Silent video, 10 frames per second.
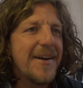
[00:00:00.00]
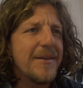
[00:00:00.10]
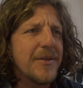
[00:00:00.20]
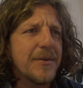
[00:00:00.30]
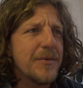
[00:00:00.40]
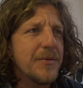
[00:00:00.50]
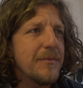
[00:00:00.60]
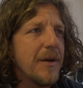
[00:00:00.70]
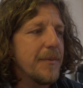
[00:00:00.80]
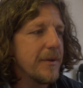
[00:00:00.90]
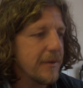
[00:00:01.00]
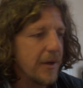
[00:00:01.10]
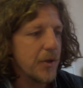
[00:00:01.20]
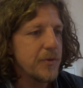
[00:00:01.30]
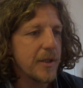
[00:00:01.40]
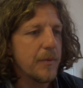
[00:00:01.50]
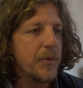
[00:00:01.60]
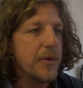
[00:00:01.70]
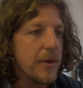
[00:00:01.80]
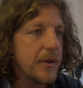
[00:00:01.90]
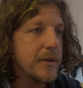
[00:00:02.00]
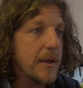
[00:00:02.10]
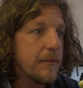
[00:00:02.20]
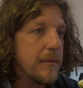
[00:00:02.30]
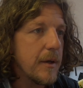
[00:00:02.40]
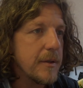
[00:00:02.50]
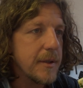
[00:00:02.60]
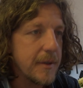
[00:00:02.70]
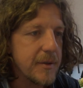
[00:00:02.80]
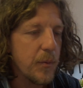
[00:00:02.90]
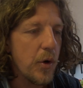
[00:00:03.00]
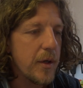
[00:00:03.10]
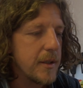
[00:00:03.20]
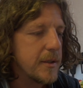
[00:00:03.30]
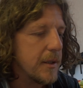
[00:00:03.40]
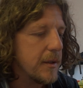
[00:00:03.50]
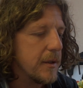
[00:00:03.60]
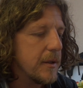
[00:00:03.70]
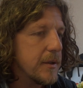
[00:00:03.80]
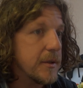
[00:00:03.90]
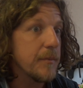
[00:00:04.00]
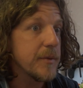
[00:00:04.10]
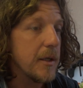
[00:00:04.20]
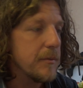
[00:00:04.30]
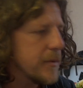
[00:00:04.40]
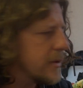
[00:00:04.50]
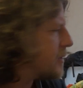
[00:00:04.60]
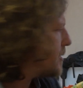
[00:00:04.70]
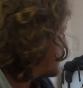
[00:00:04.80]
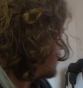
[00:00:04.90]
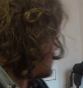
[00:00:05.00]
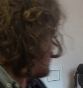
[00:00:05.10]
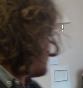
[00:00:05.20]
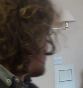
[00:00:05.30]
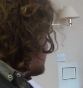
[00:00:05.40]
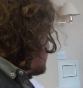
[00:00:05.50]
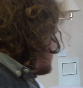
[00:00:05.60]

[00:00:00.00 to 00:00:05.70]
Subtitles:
I was like, I mean, can I use the computer? He said, I said, does it work? He said, sometimes. Oh, no, what did he say?